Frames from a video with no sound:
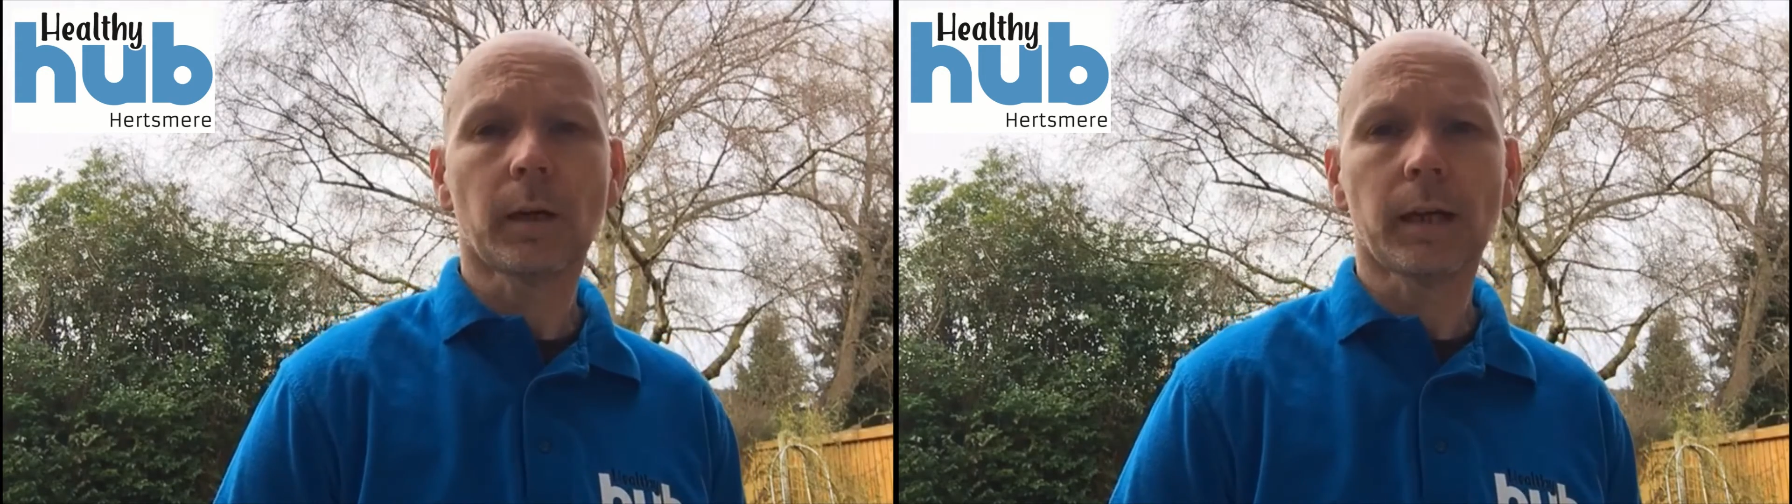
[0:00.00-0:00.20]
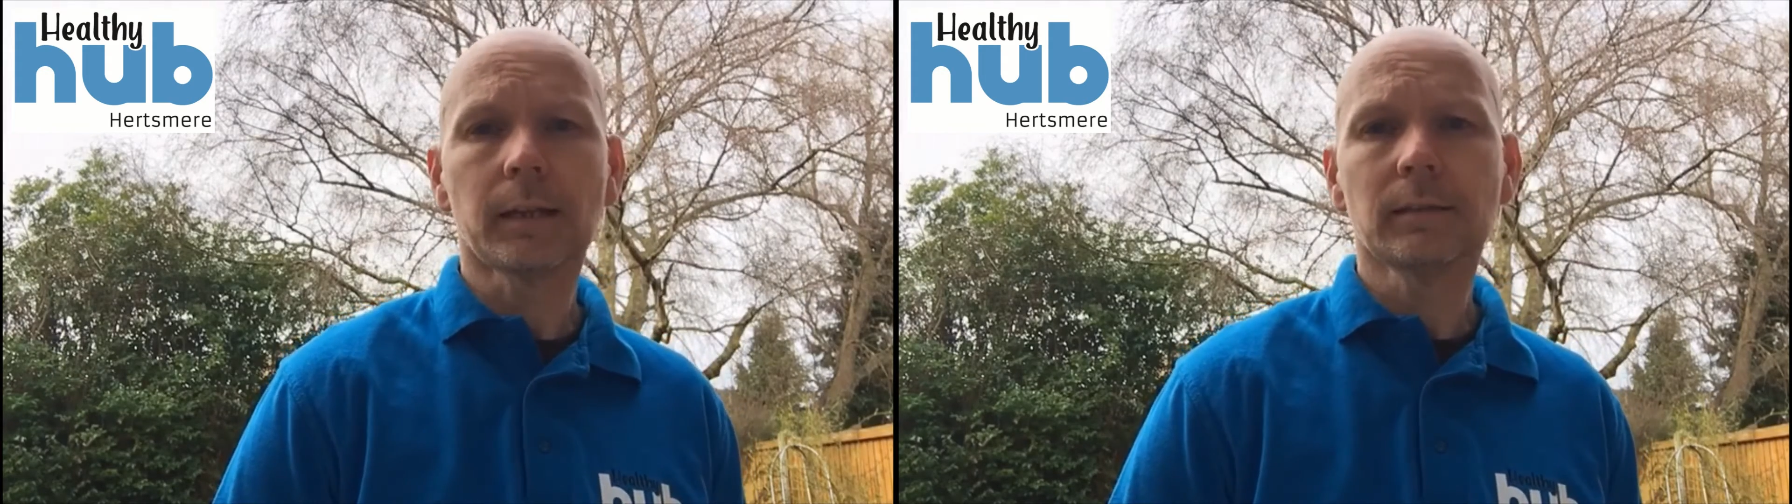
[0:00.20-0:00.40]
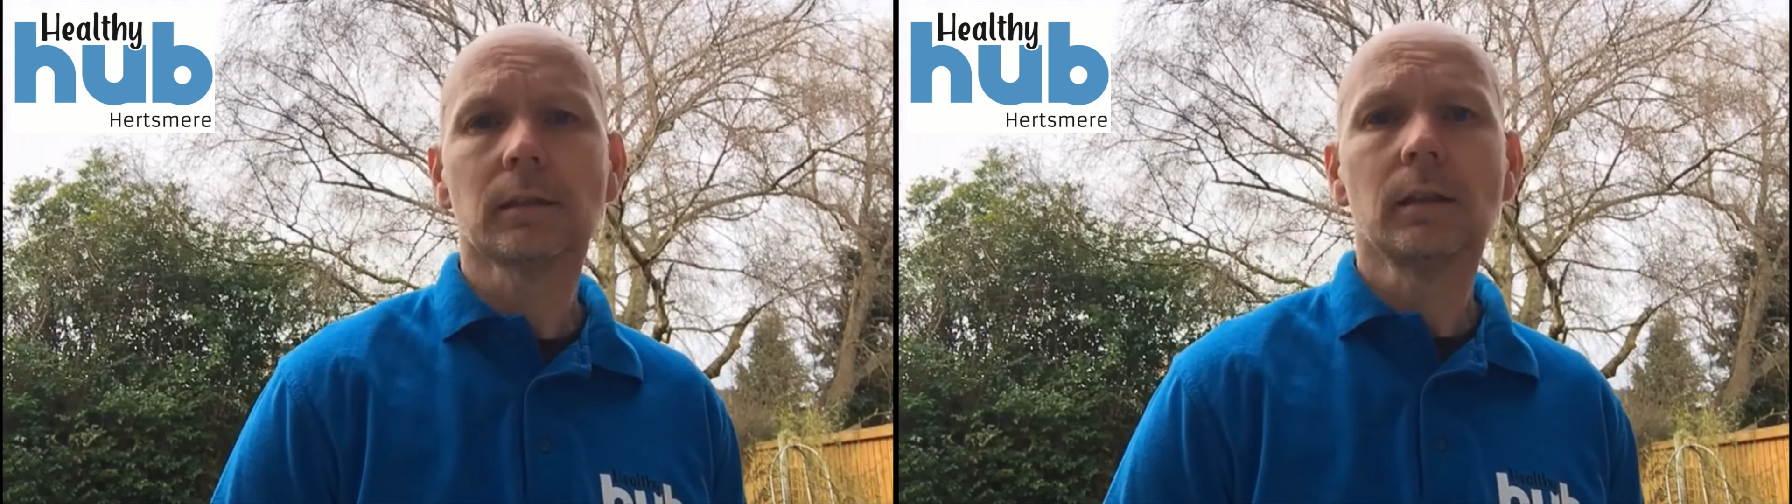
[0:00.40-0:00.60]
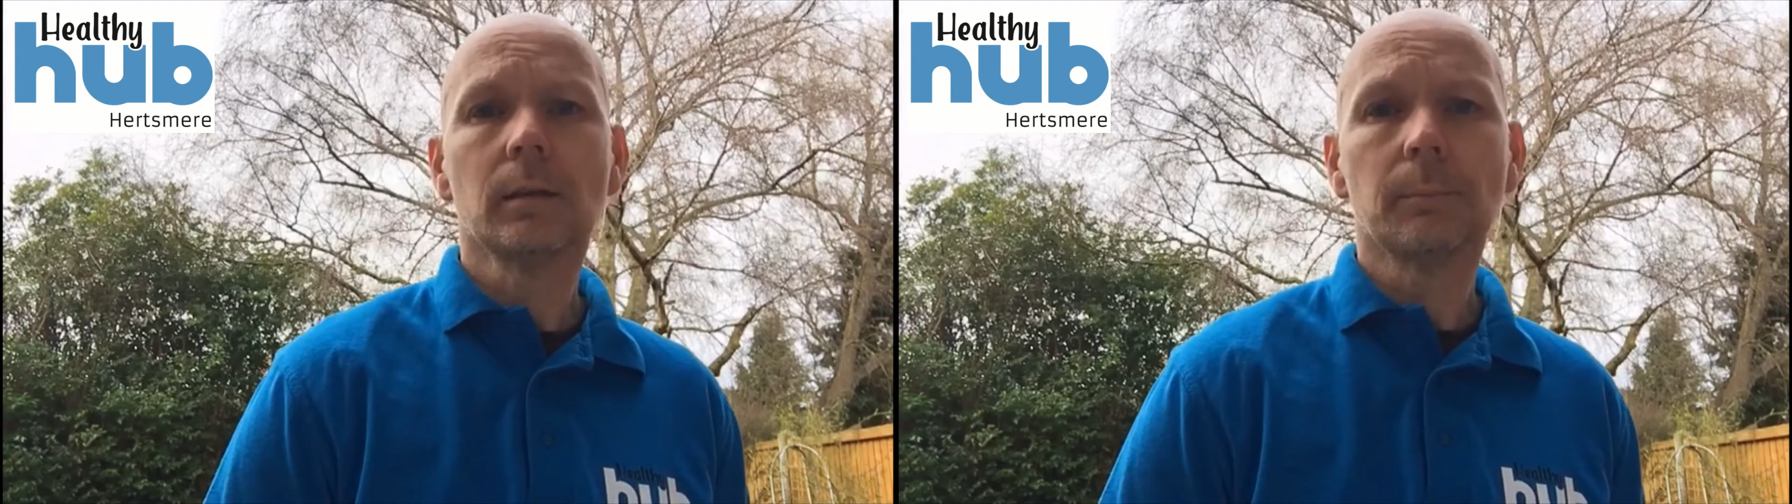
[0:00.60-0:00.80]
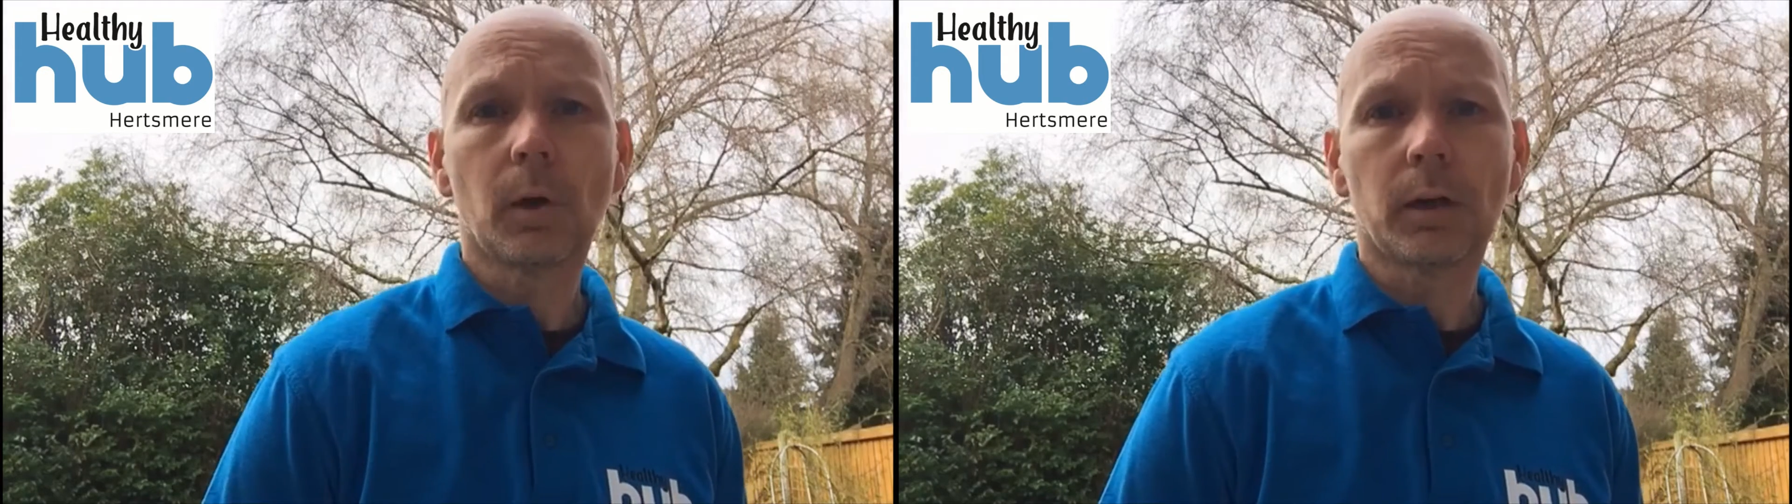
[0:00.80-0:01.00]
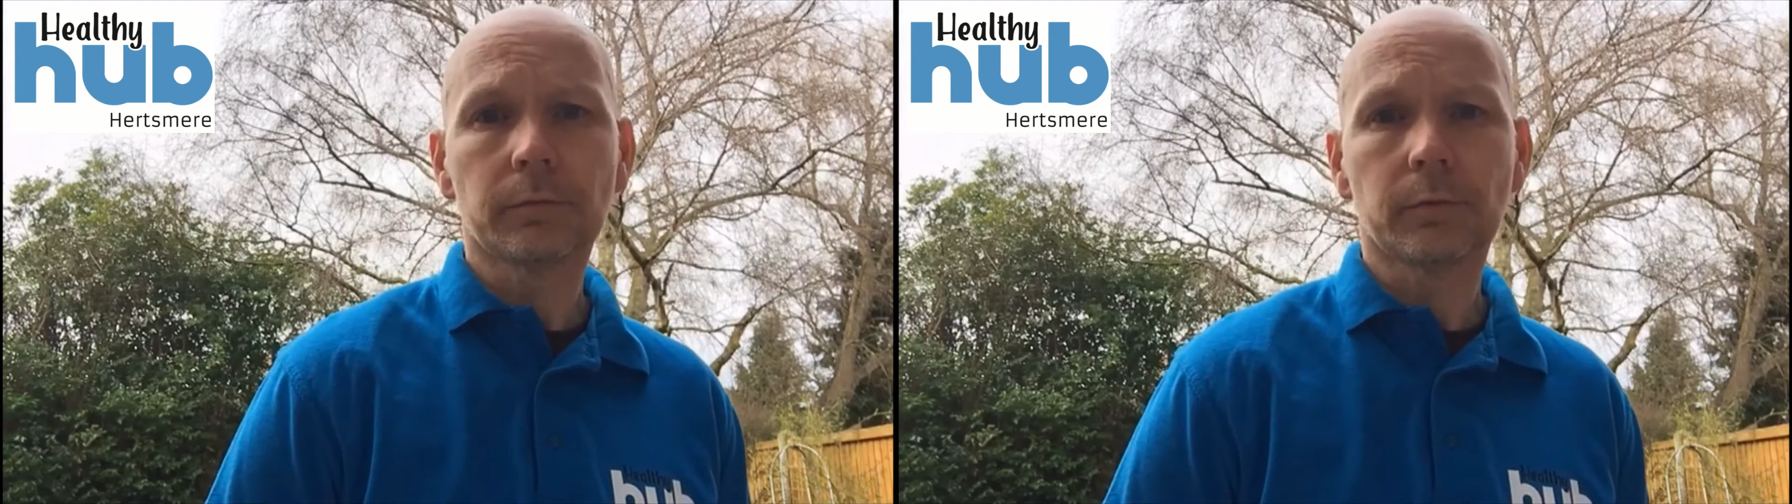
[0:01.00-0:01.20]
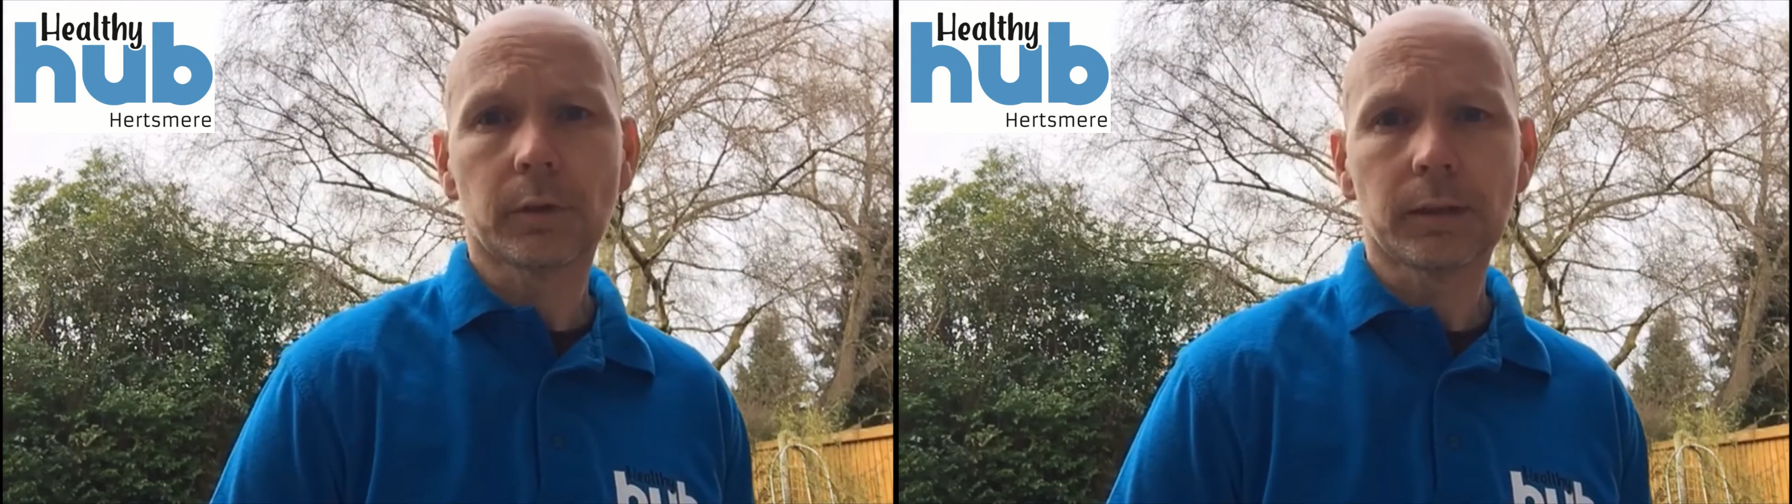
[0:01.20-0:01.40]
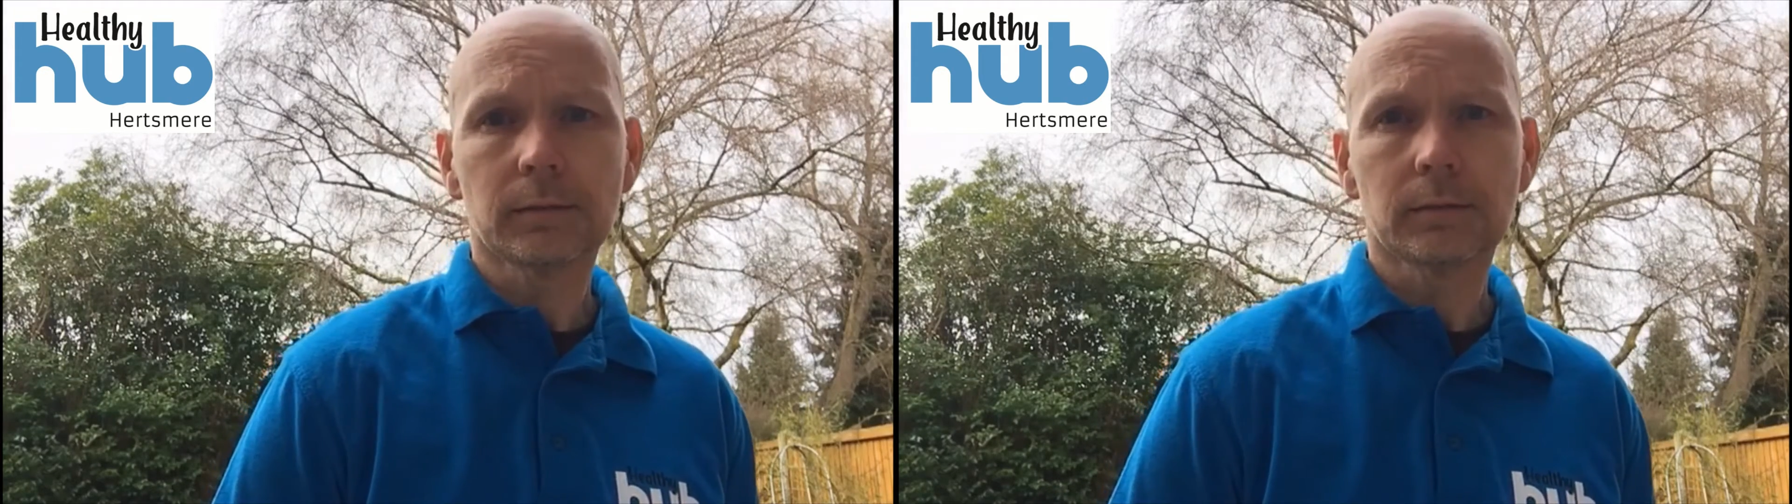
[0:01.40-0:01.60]
awareness
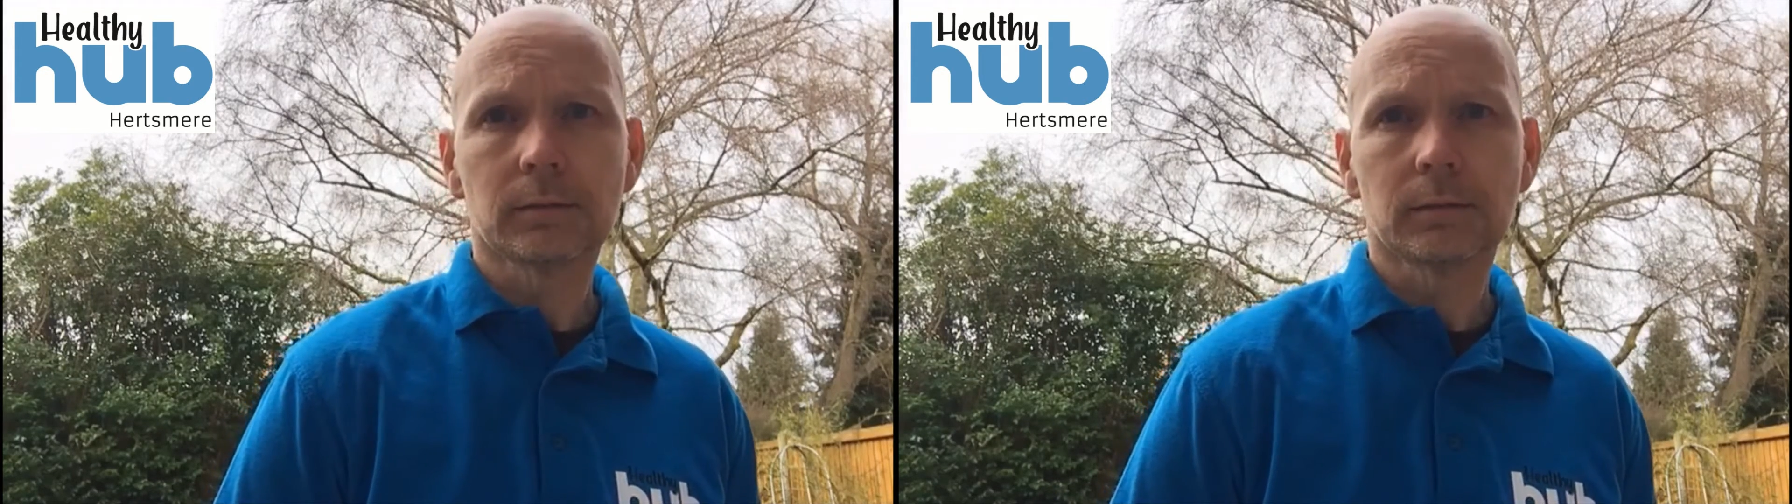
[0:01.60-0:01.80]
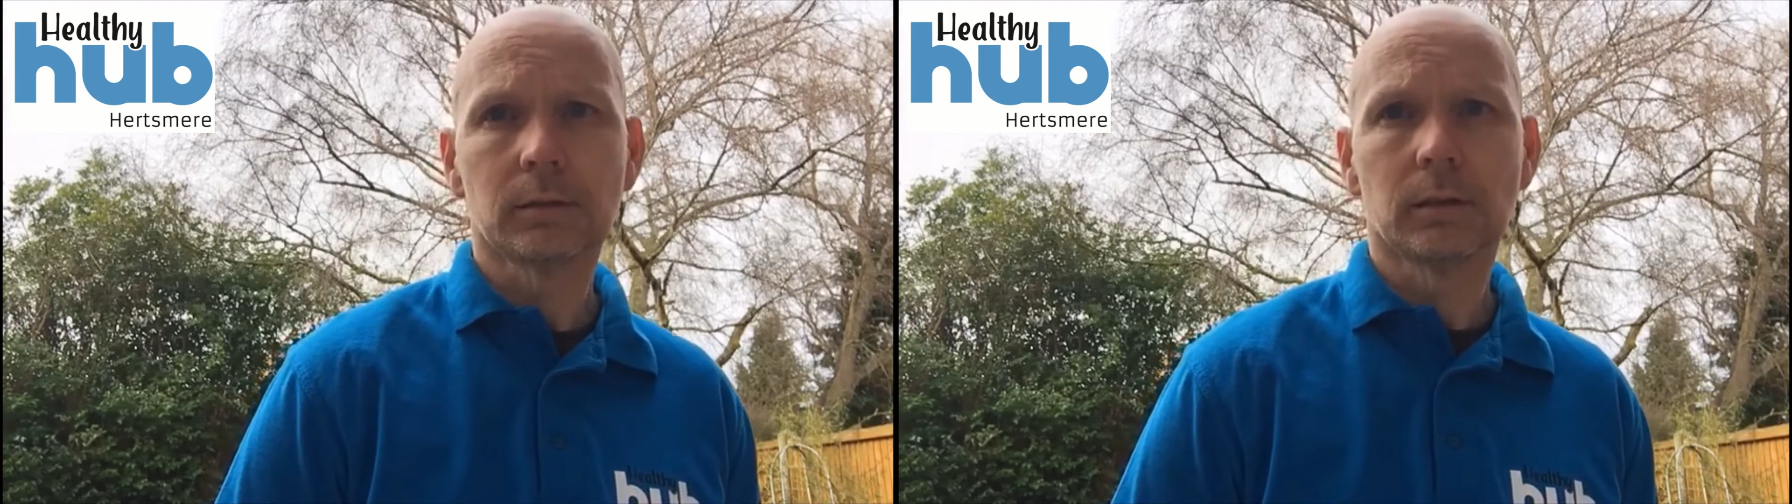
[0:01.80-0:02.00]
mindfulness.